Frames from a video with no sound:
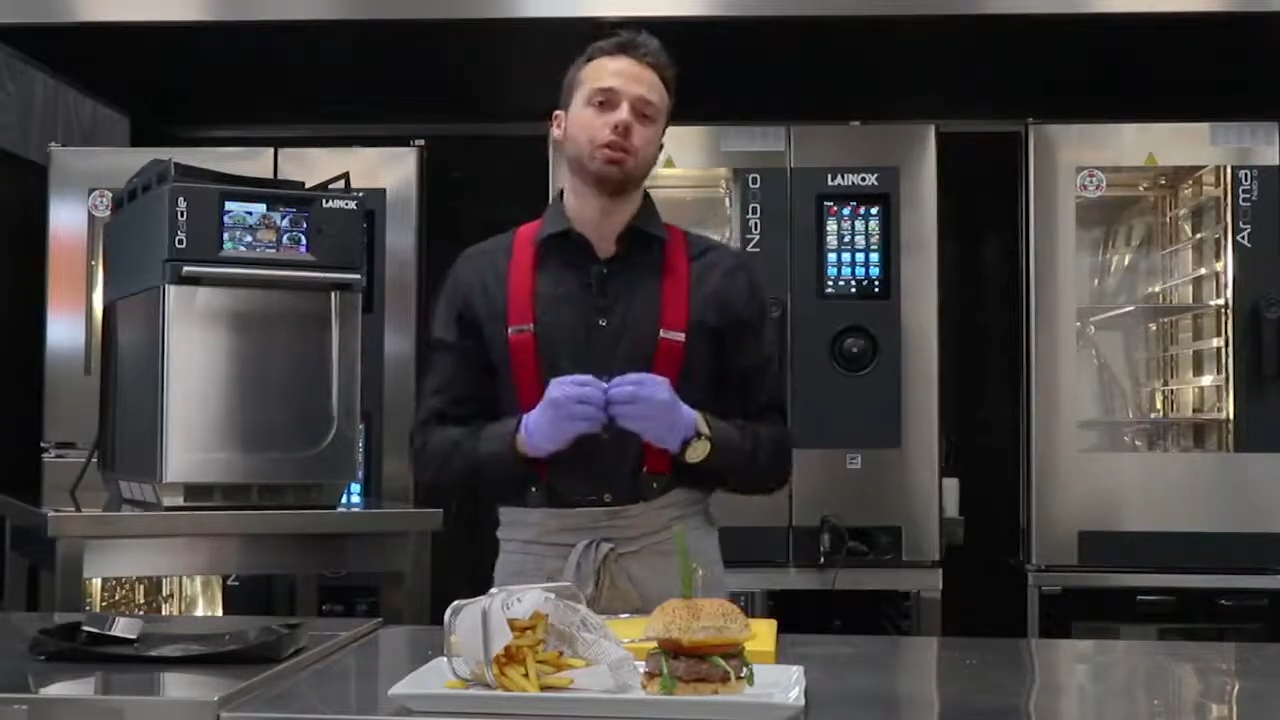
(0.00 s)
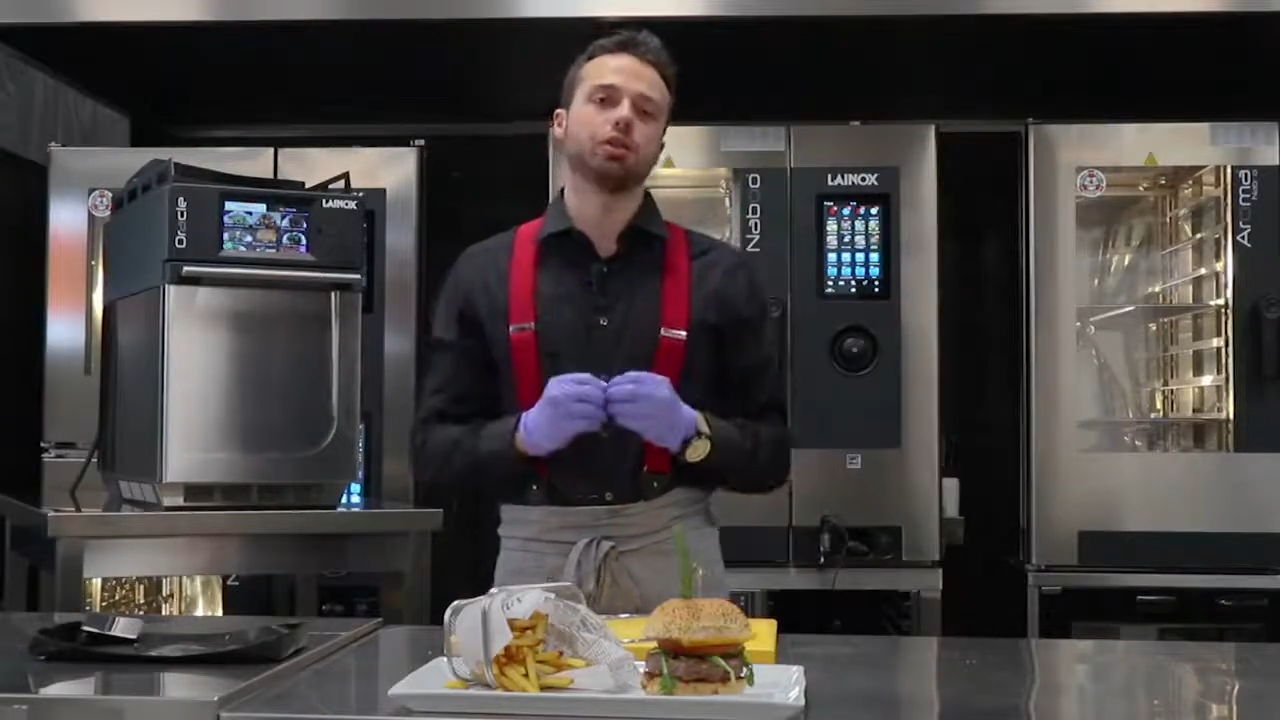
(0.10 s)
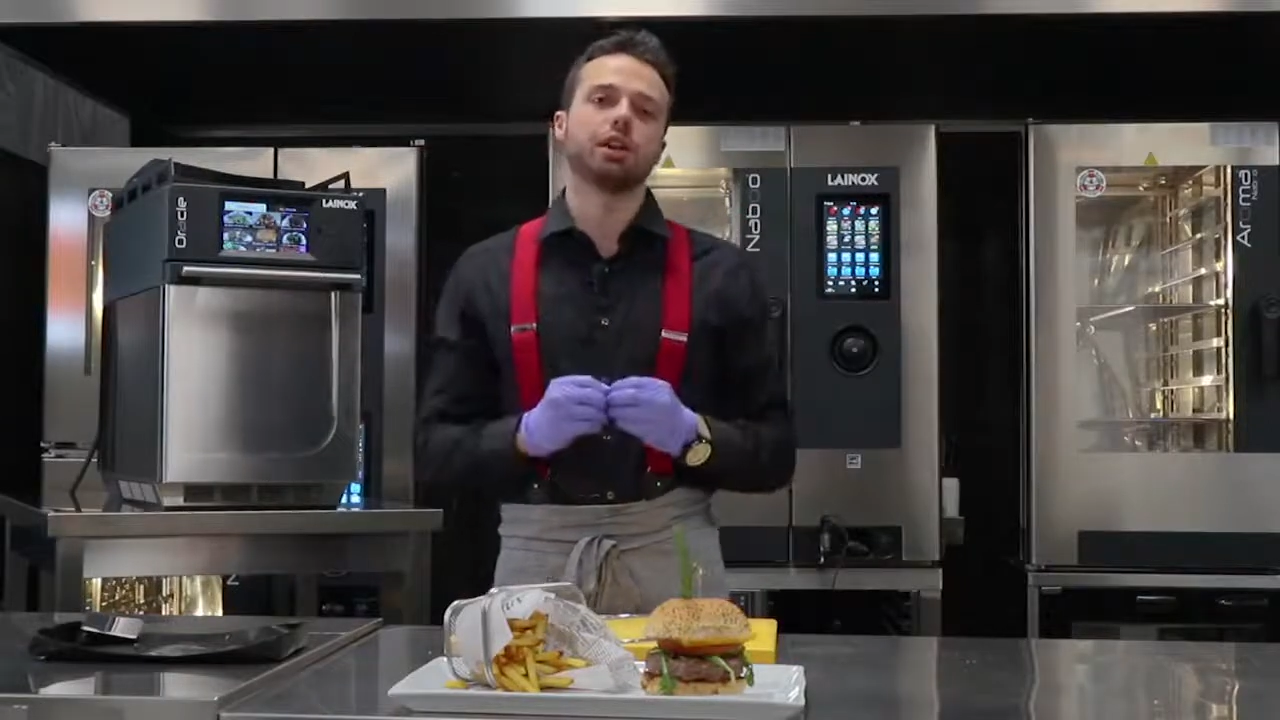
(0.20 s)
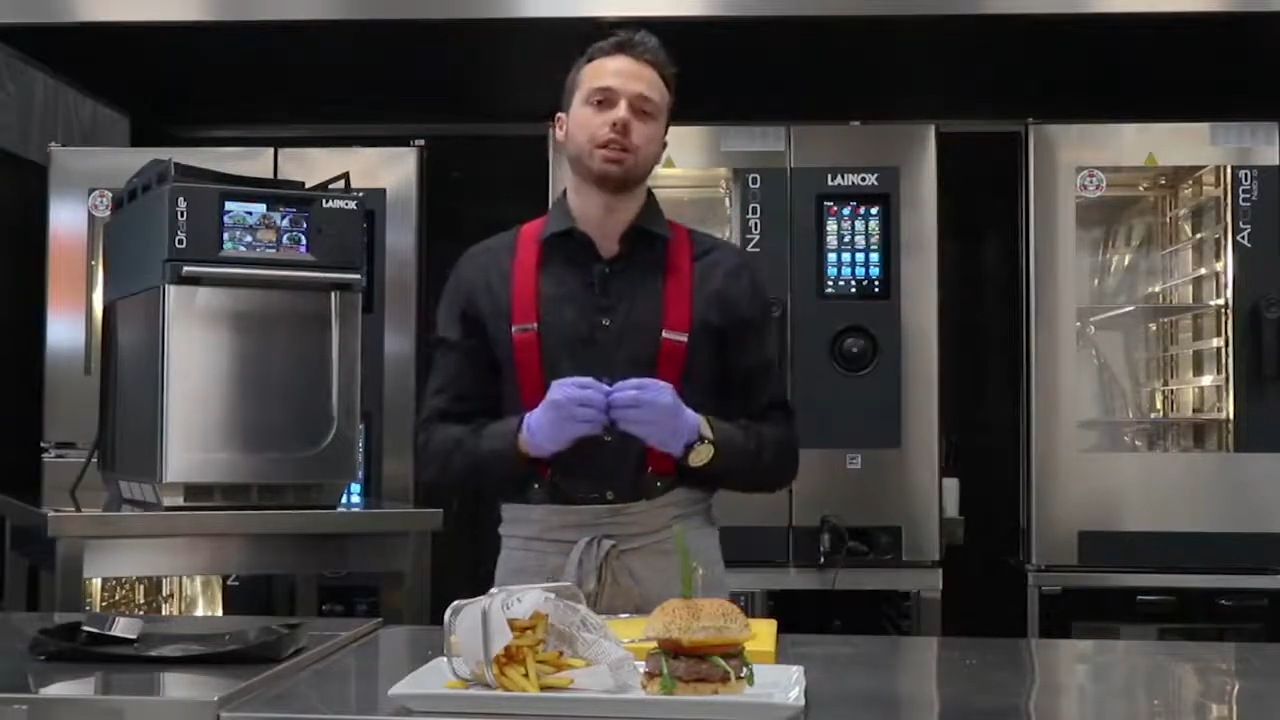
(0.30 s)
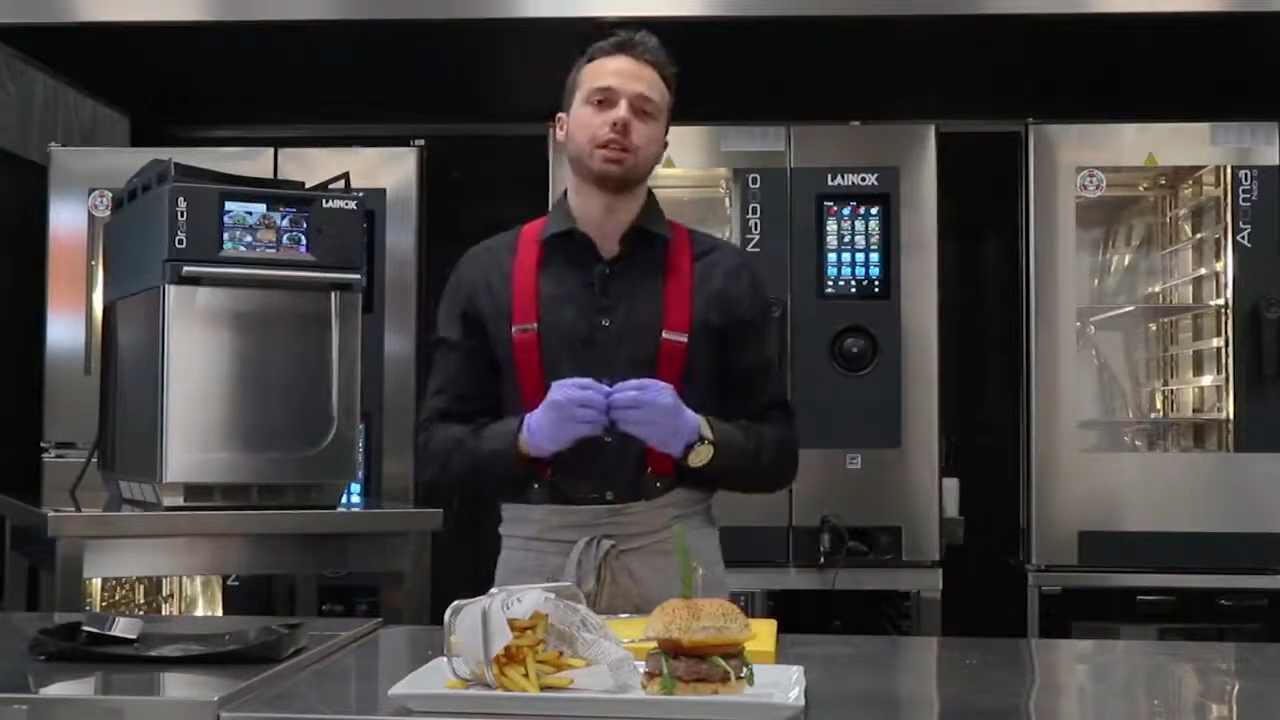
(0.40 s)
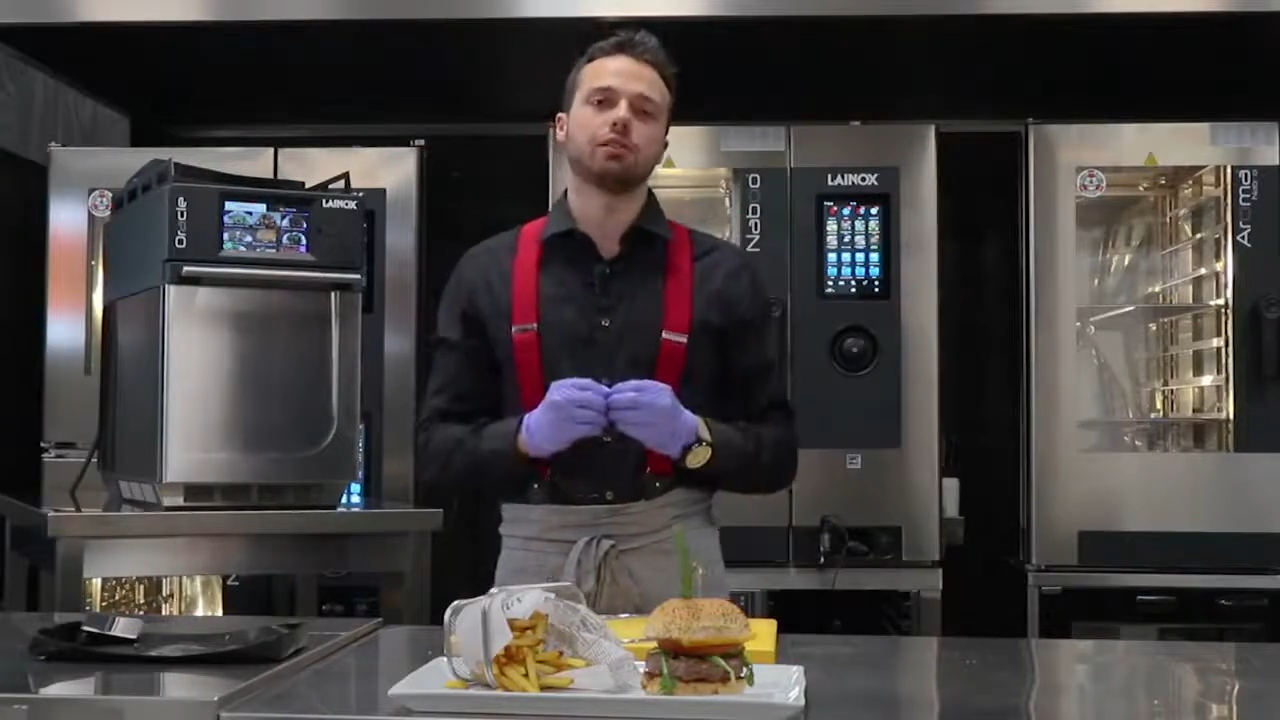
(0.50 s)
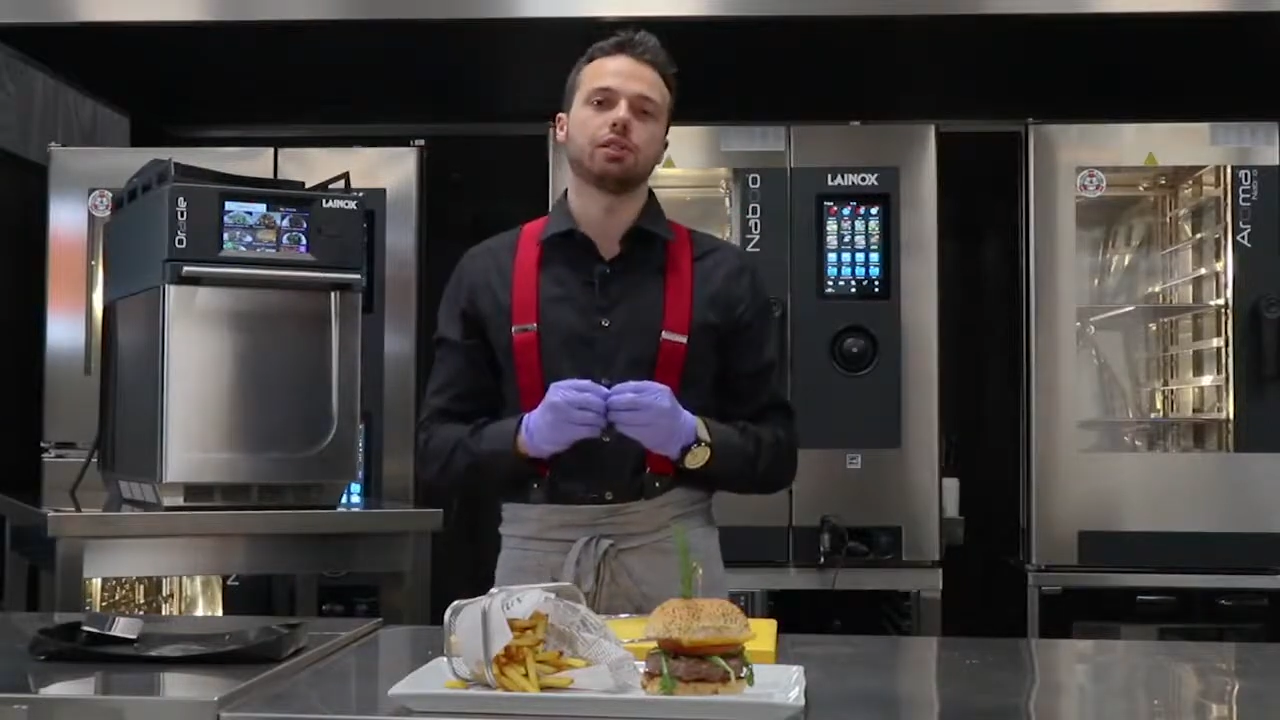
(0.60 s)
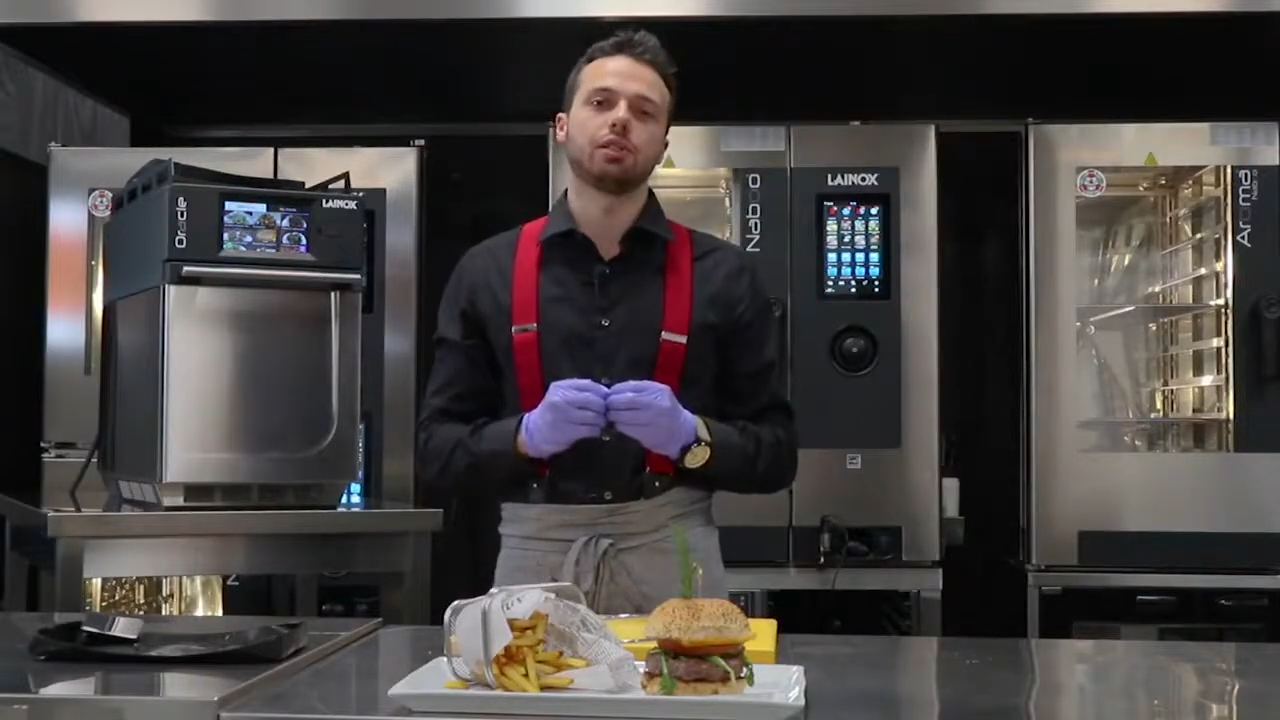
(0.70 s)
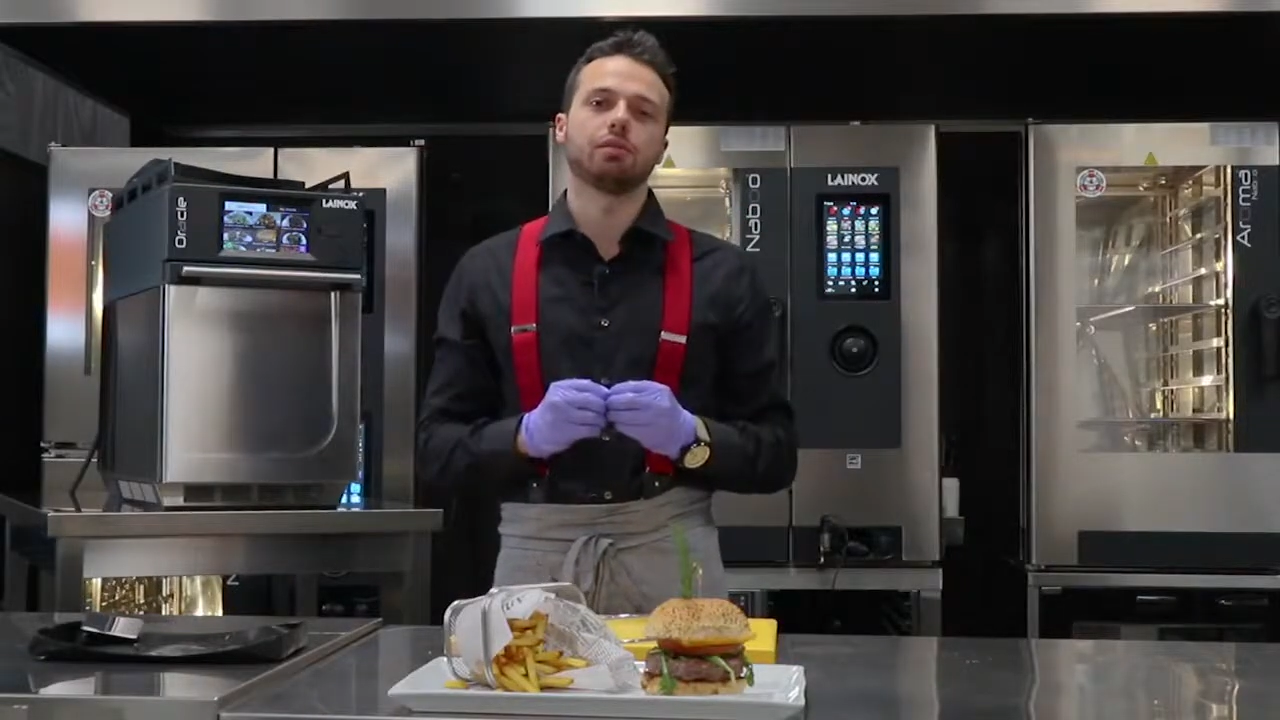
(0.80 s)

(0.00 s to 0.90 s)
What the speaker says: your activity.